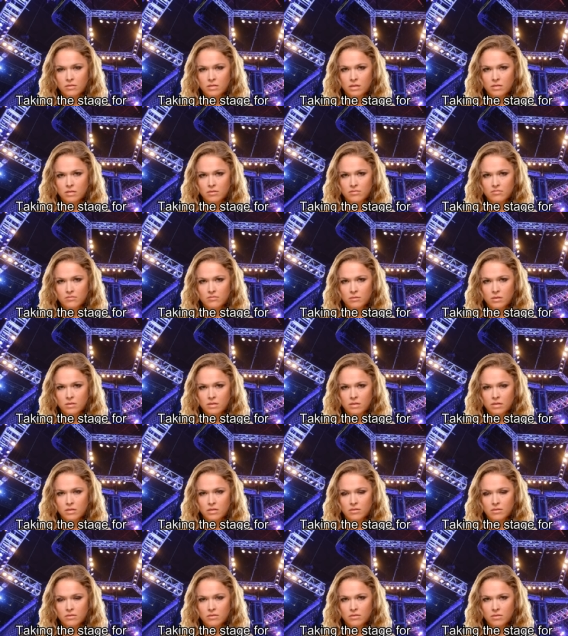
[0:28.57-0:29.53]
the next
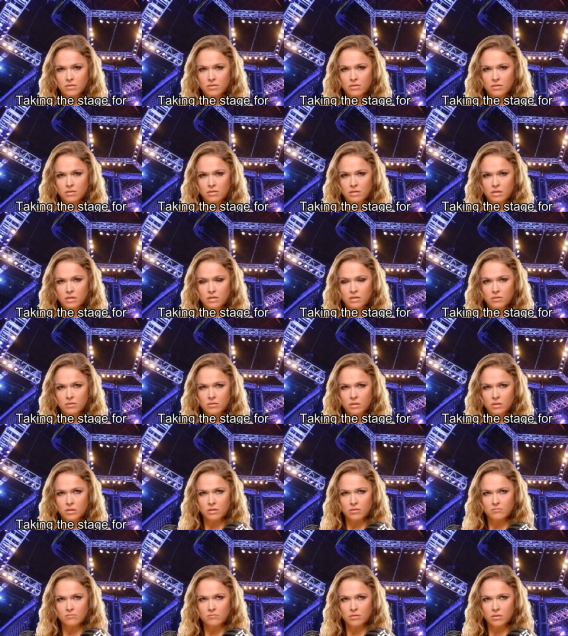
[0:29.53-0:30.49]
155
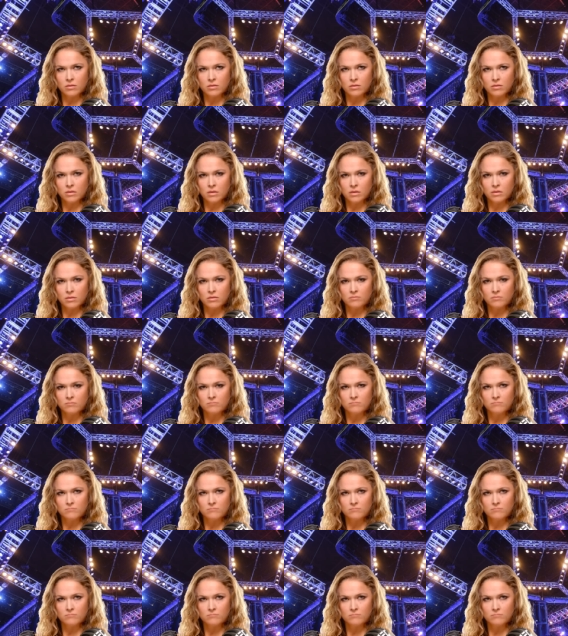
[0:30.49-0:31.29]
pound champion.